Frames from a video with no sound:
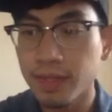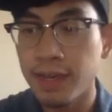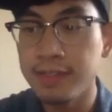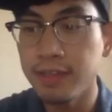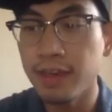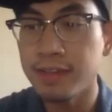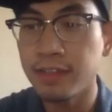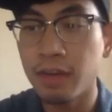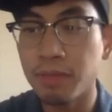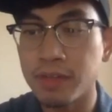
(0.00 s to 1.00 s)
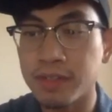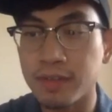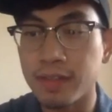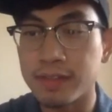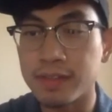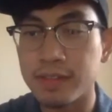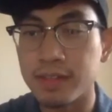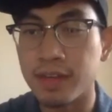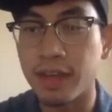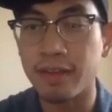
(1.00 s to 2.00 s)
a young person, this,
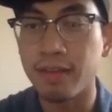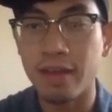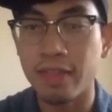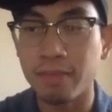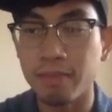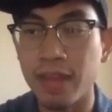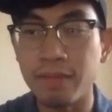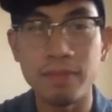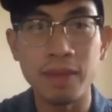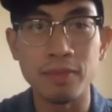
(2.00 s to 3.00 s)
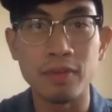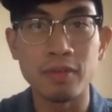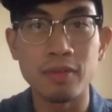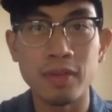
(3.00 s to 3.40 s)
again, I think many people